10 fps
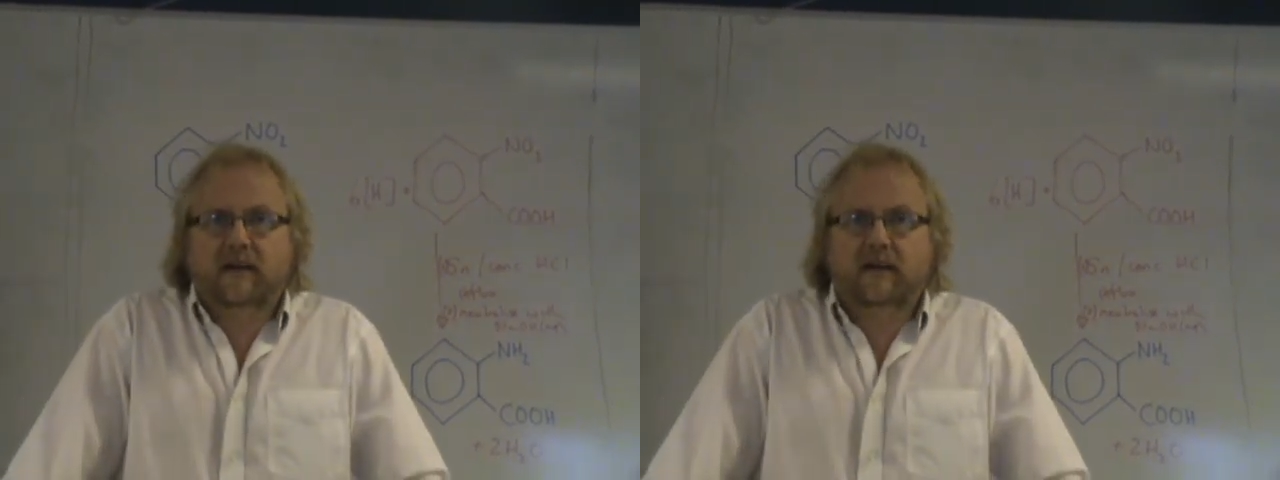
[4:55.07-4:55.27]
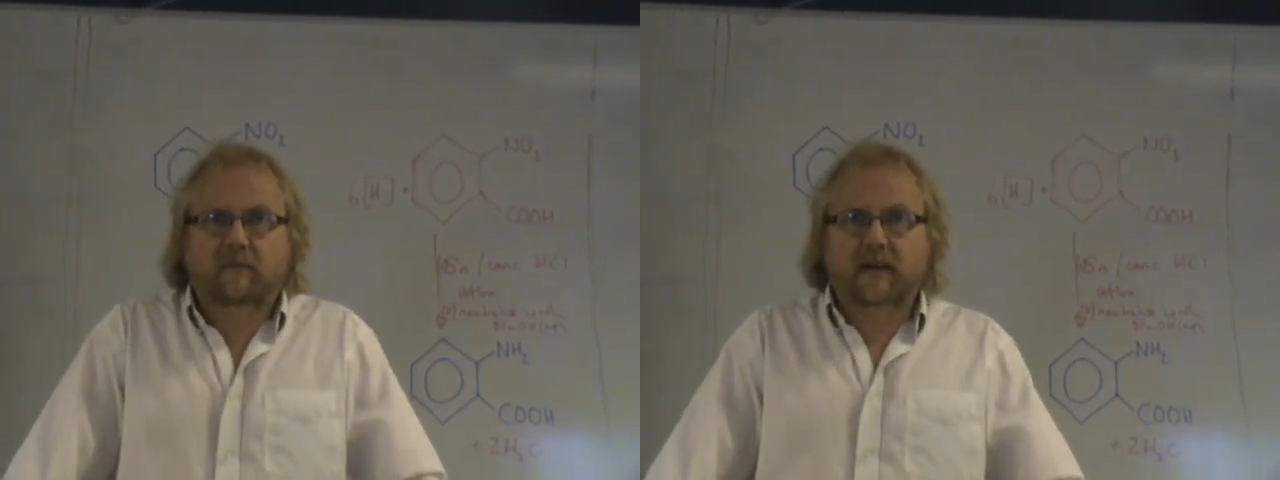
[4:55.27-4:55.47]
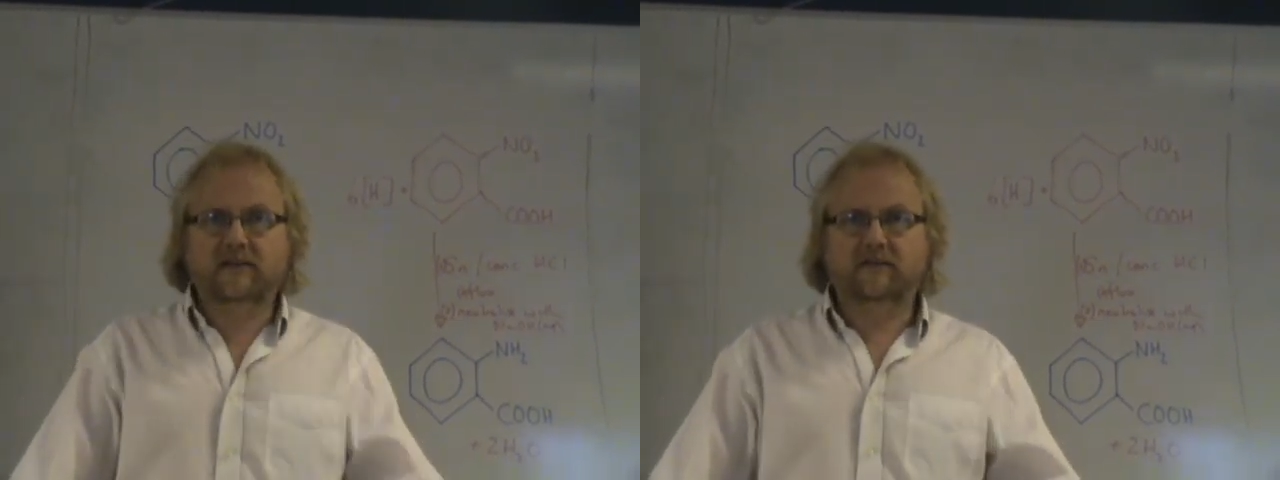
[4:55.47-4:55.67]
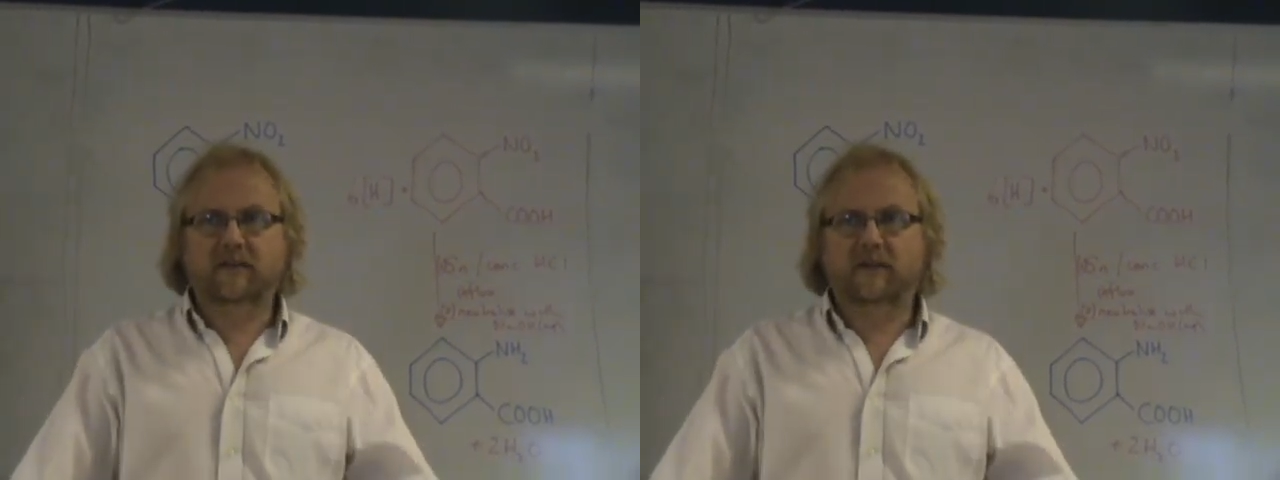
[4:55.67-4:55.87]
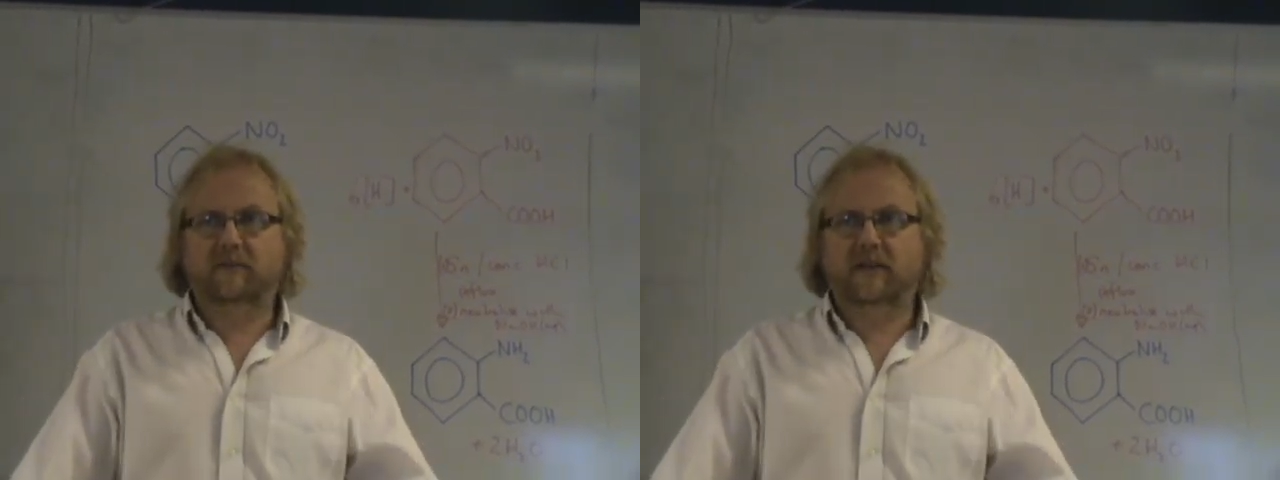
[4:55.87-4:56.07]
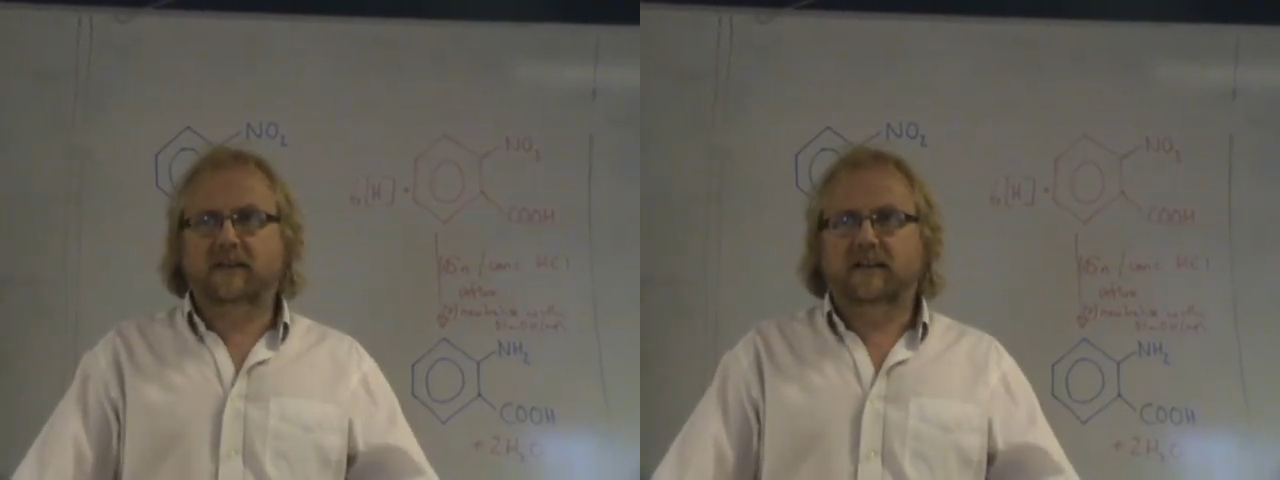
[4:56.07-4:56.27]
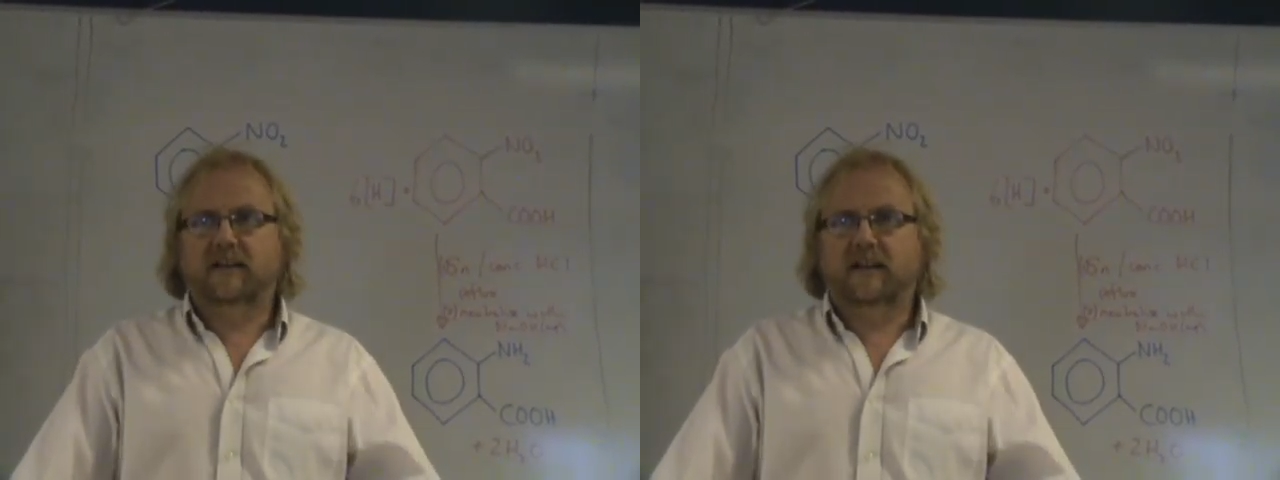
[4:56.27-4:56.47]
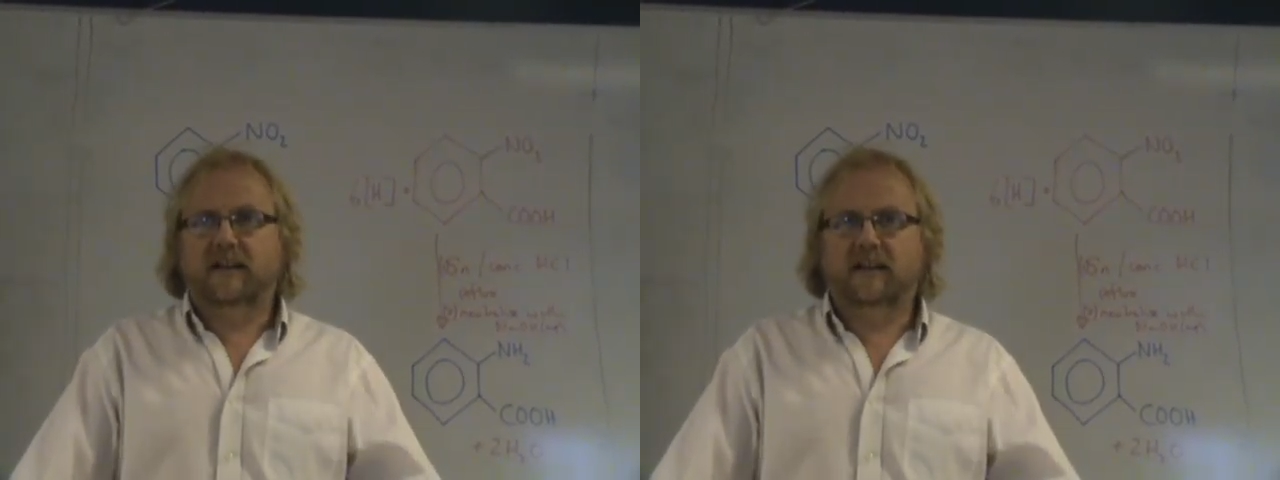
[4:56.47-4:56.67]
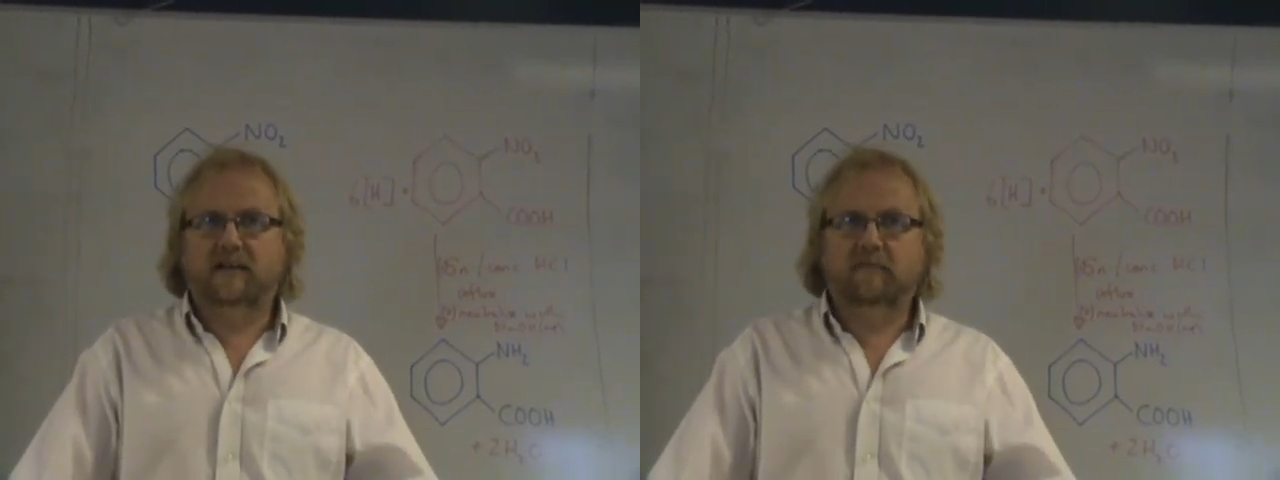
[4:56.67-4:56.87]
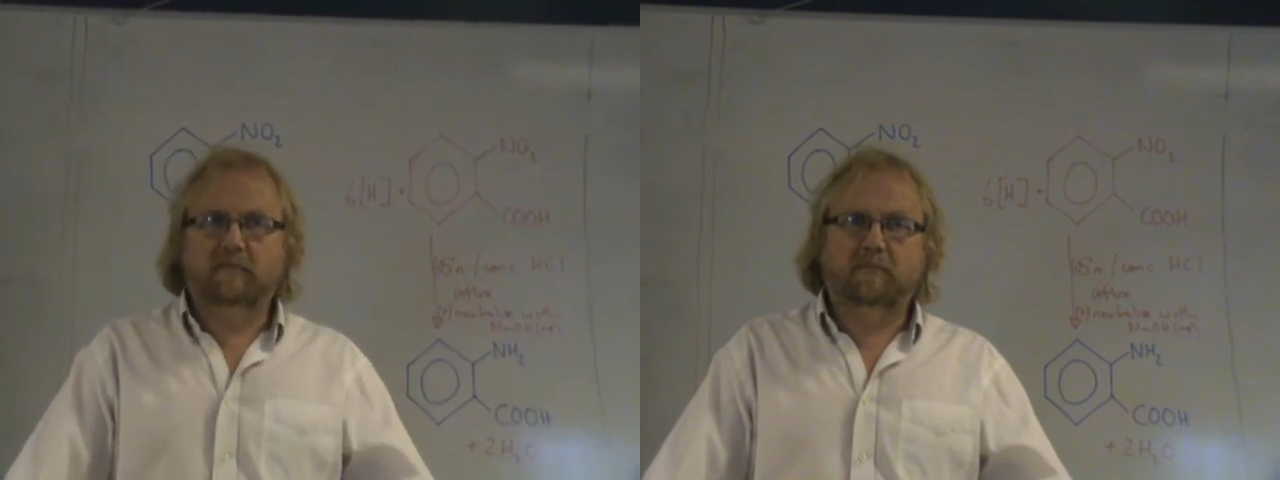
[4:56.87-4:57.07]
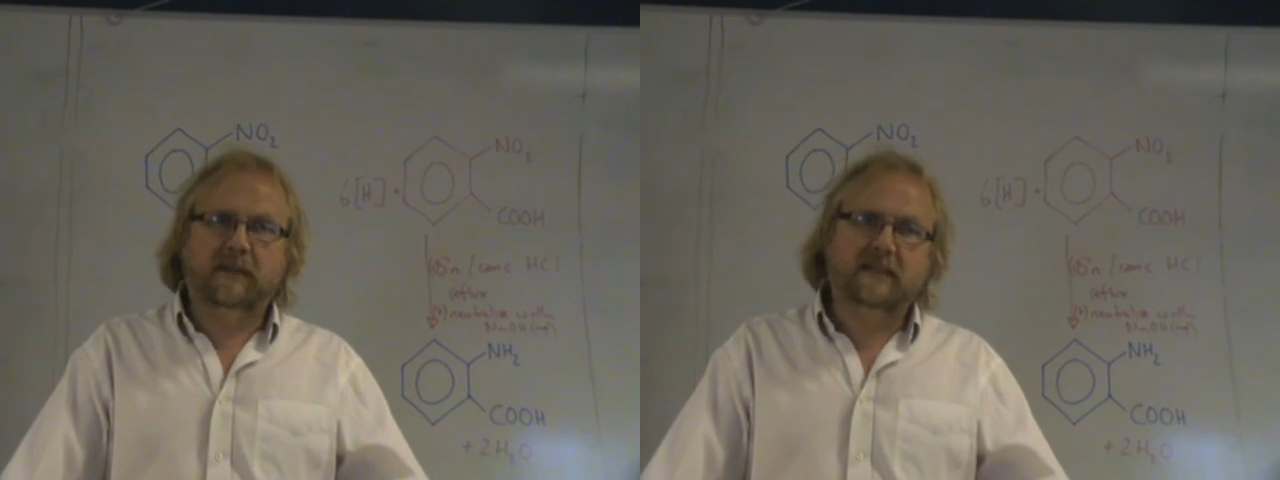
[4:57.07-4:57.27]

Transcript: I might do another one, but